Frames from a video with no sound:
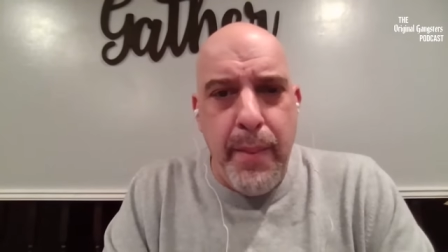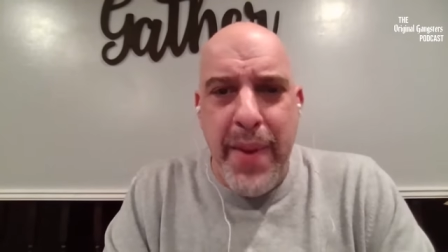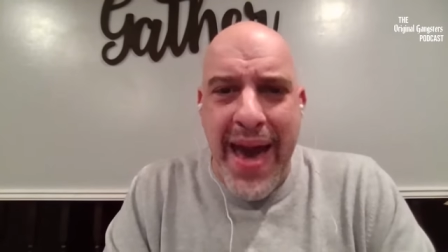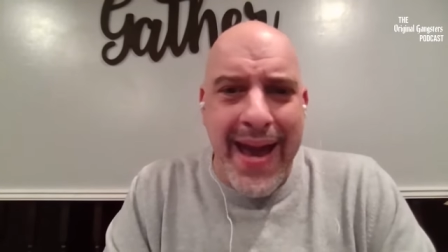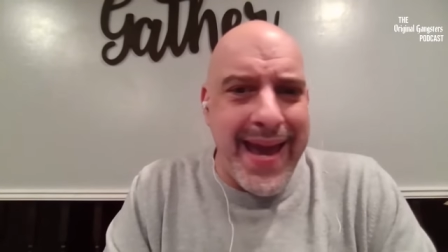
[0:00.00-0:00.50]

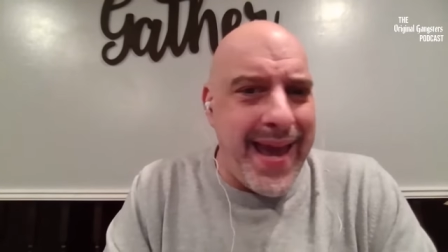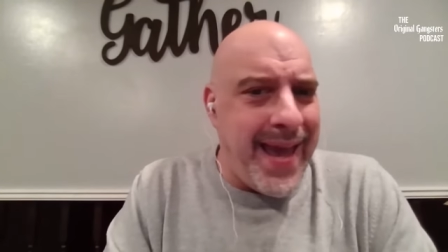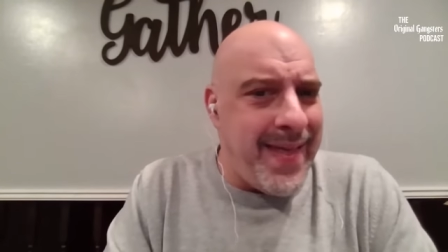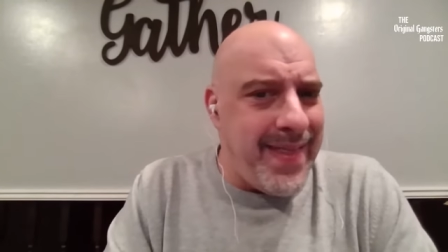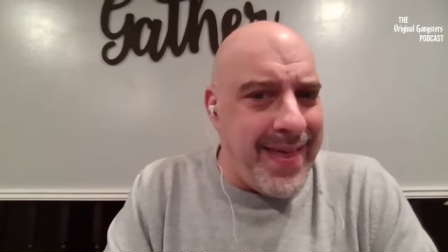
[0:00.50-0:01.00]
back
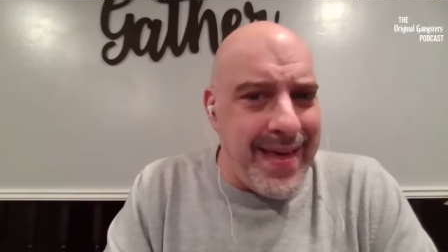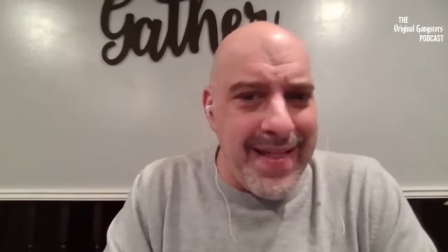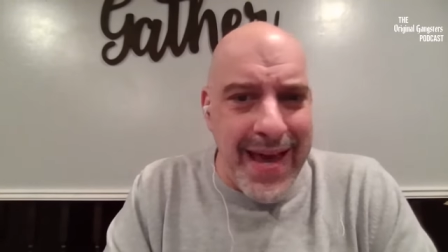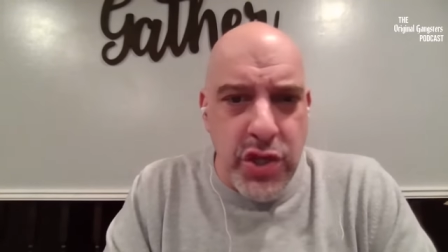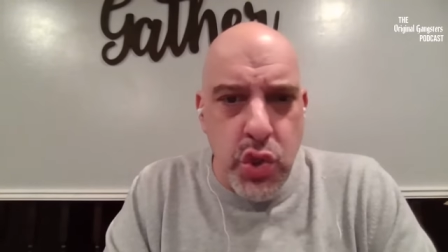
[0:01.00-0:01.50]
in the
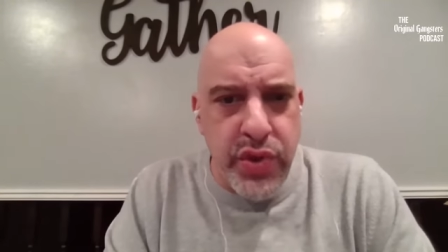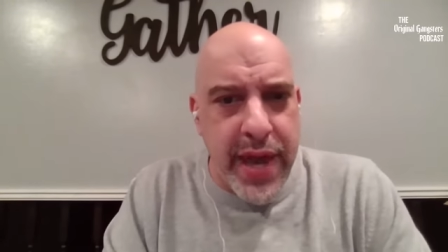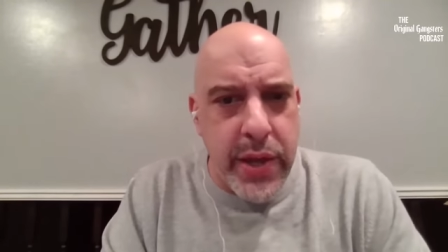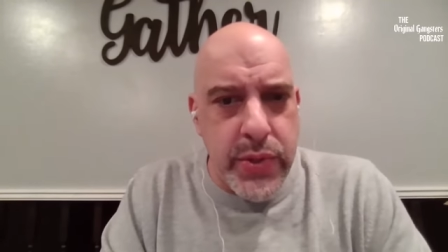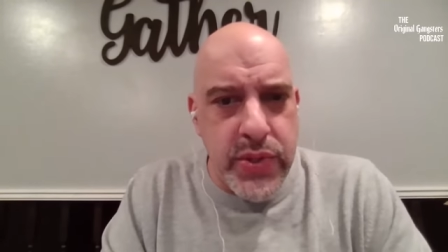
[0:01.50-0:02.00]
late
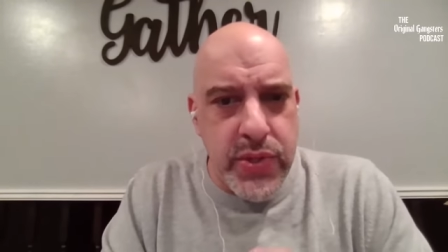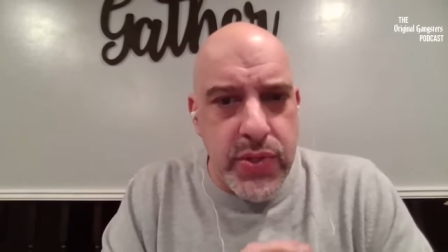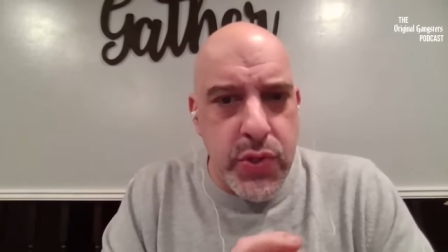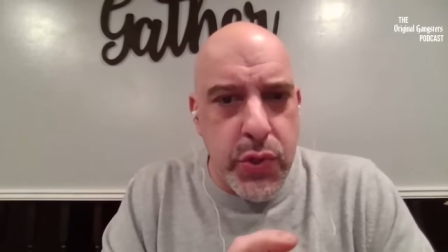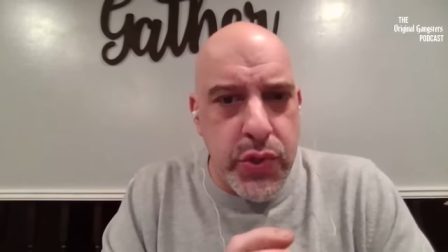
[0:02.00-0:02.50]

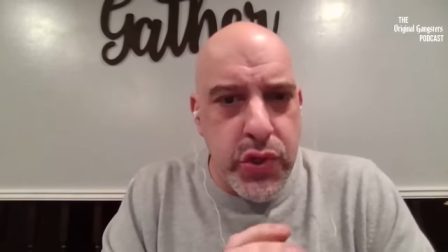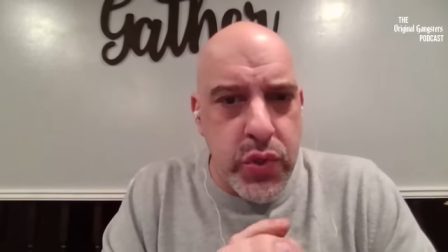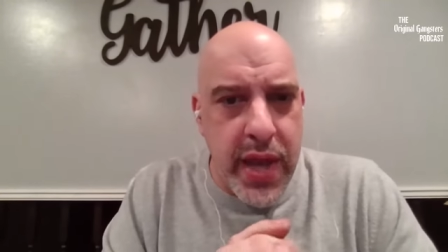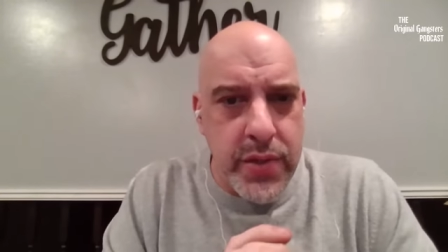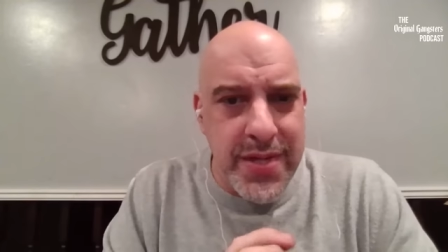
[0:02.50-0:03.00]
2000s, early
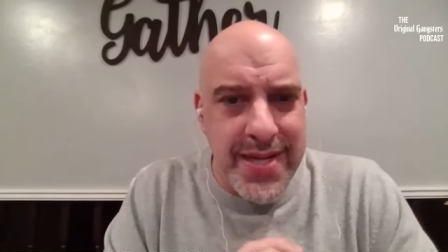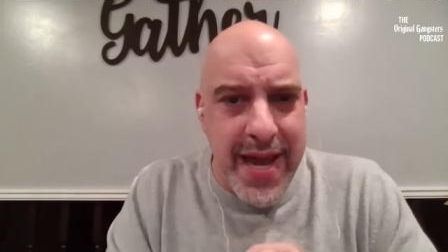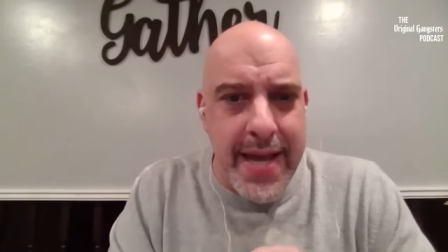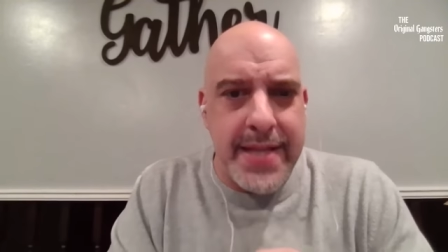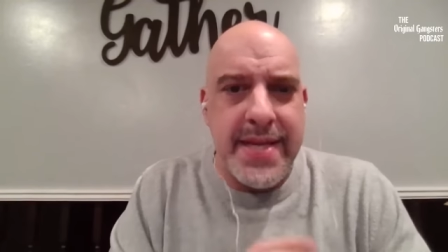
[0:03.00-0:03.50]

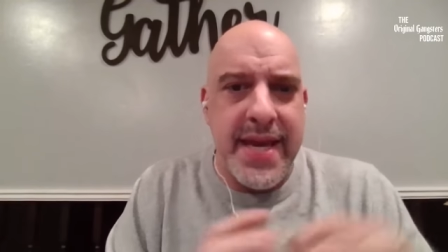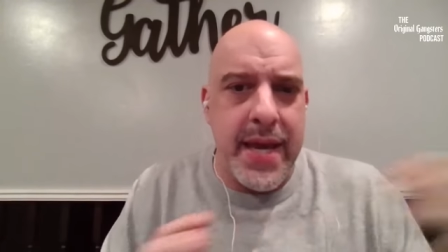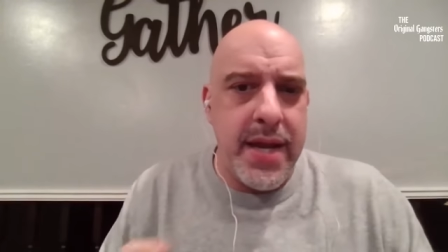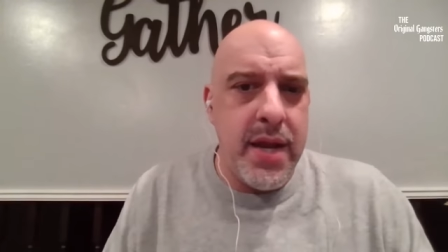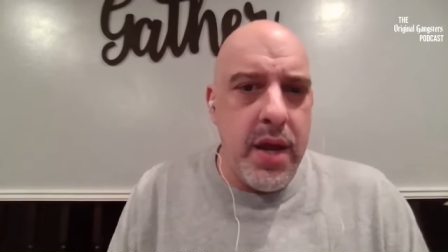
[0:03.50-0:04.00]
2010s, he
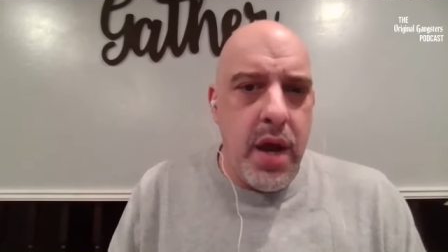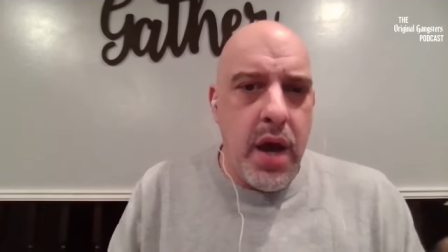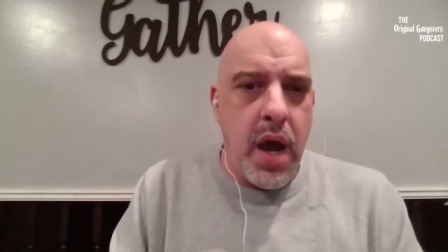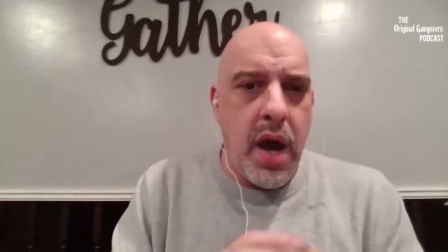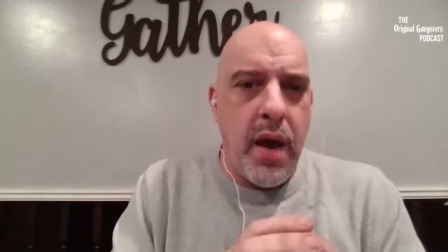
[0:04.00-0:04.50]
had
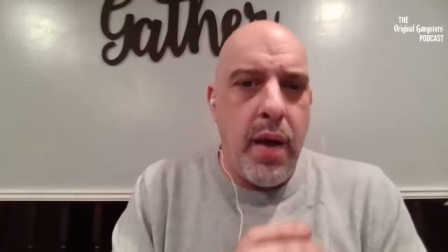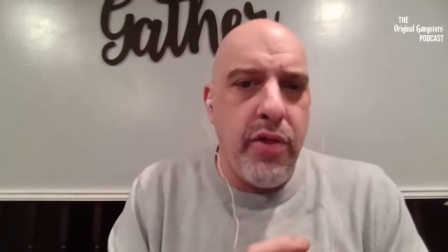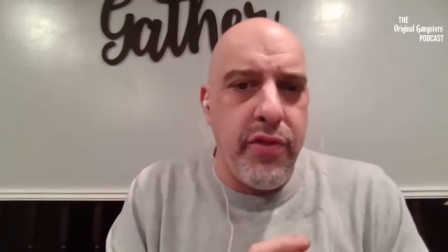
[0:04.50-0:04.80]
uh,